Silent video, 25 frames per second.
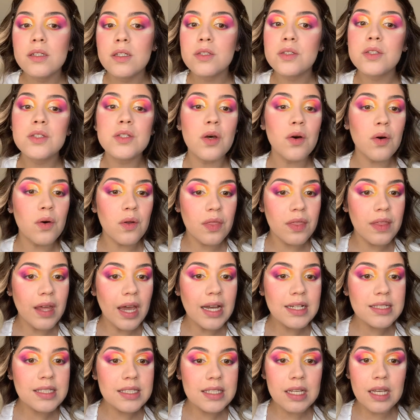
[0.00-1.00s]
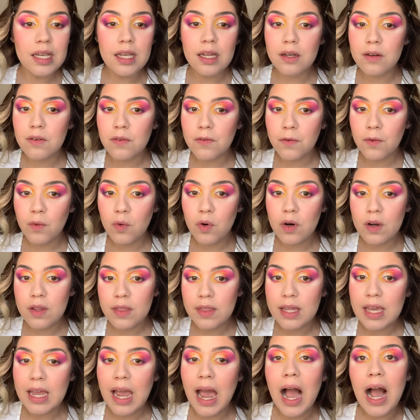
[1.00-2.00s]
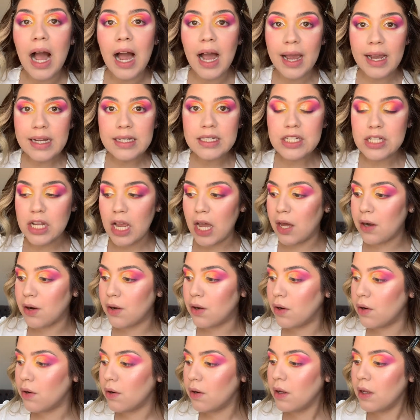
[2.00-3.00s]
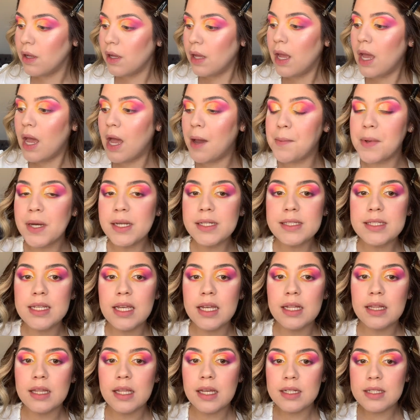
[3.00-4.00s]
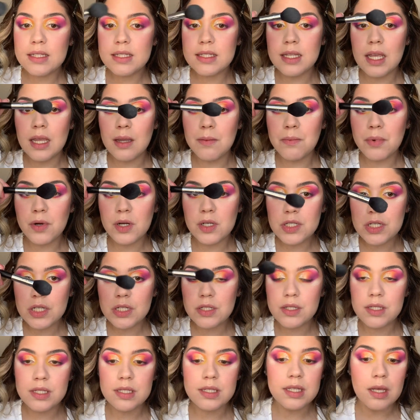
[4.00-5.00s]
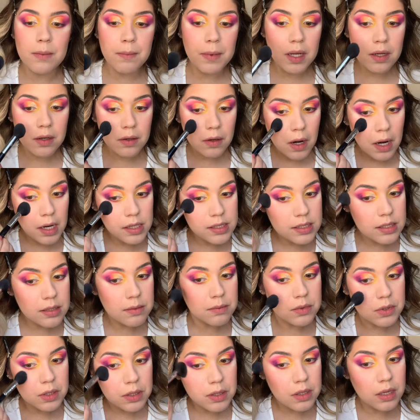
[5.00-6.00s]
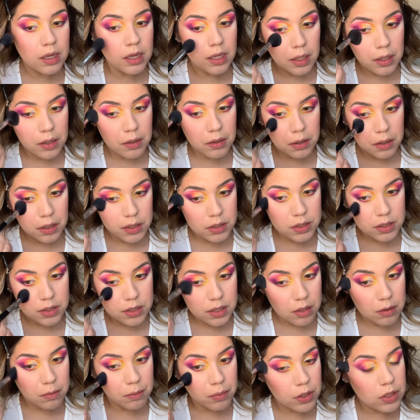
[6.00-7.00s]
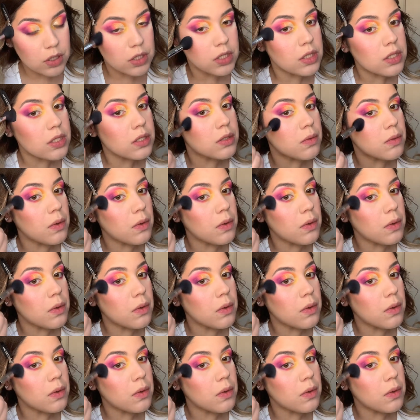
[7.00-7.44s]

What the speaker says: So that's it for the eyeshadow. I'm gonna take that same brush I used to set my under eyes and I'm literally just gonna brush this